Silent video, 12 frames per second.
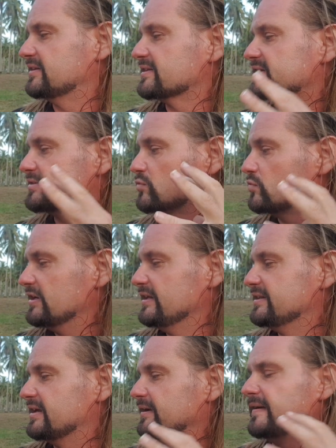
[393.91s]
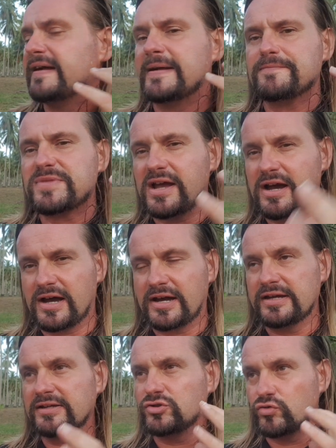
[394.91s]
This is really the
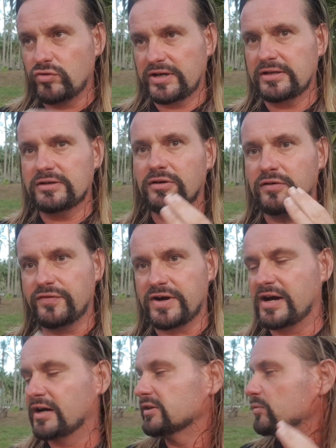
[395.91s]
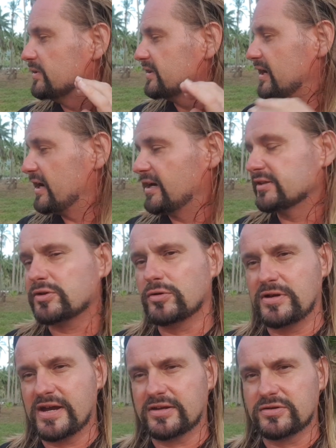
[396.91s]
high trade of art with art
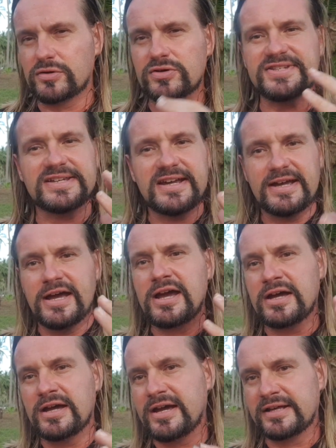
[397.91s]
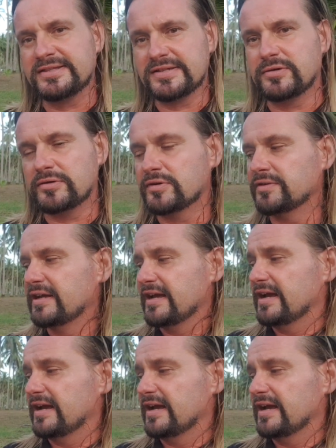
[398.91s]
collectors and so on.